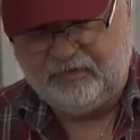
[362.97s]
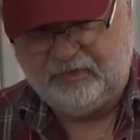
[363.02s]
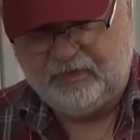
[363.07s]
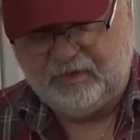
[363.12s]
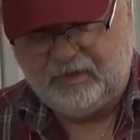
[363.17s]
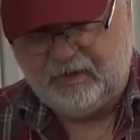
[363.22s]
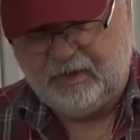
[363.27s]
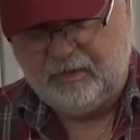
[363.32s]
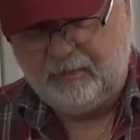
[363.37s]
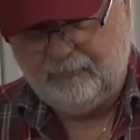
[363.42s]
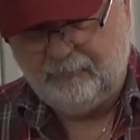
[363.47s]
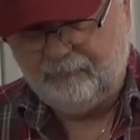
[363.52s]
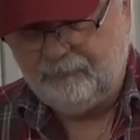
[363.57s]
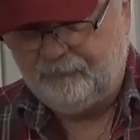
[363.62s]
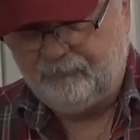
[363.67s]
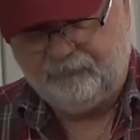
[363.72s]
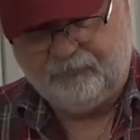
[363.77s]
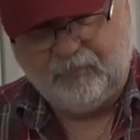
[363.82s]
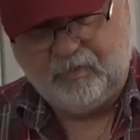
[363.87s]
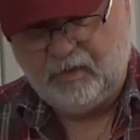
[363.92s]
in there,
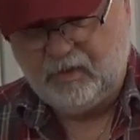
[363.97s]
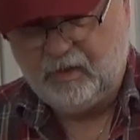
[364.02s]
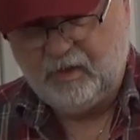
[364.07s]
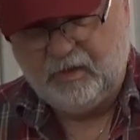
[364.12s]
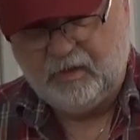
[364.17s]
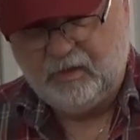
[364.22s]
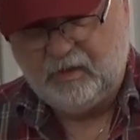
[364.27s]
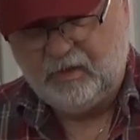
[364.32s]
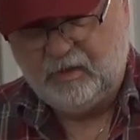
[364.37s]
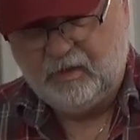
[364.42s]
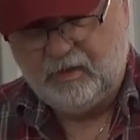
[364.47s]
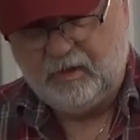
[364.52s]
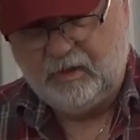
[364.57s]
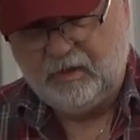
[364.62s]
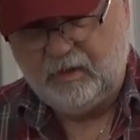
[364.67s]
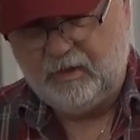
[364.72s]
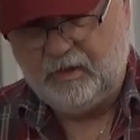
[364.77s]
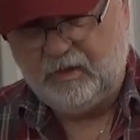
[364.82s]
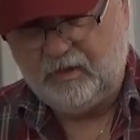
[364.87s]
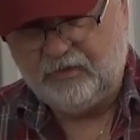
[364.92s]

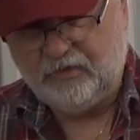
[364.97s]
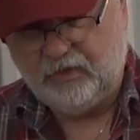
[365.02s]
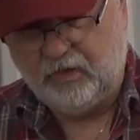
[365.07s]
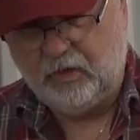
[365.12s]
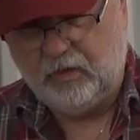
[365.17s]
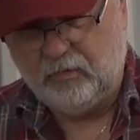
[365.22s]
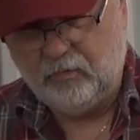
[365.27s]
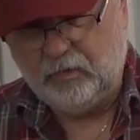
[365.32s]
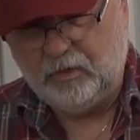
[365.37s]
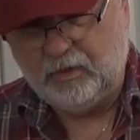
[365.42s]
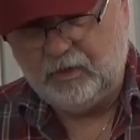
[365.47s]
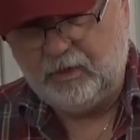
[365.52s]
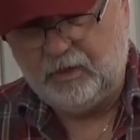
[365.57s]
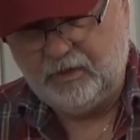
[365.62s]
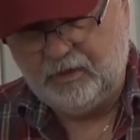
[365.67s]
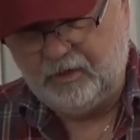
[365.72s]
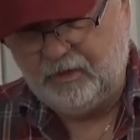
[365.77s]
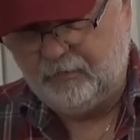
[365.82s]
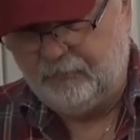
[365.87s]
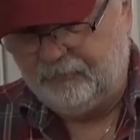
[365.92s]
and that's all we're going to
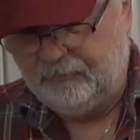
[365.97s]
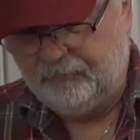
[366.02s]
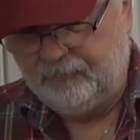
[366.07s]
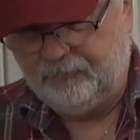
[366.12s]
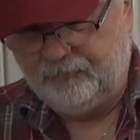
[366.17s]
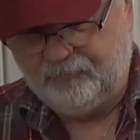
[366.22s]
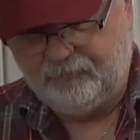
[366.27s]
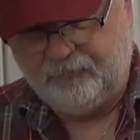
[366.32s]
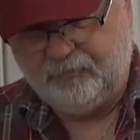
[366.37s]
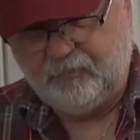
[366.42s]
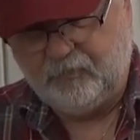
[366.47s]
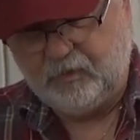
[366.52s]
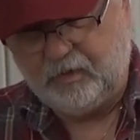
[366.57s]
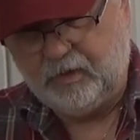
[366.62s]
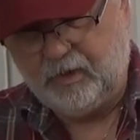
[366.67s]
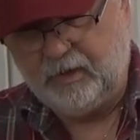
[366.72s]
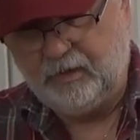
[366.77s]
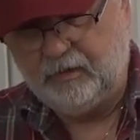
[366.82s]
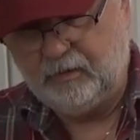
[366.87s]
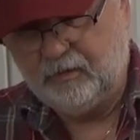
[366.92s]
do.
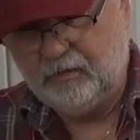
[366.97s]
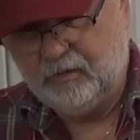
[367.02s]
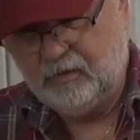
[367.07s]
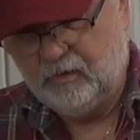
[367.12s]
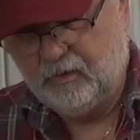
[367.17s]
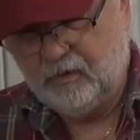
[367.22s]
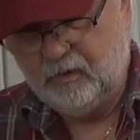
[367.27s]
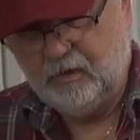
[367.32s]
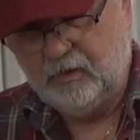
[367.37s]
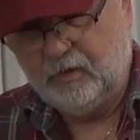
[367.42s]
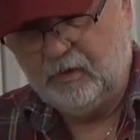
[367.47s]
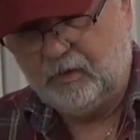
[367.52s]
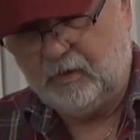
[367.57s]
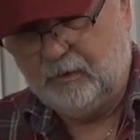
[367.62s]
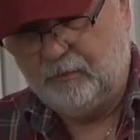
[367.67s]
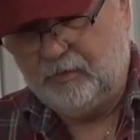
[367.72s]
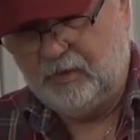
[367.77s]
Okay, come the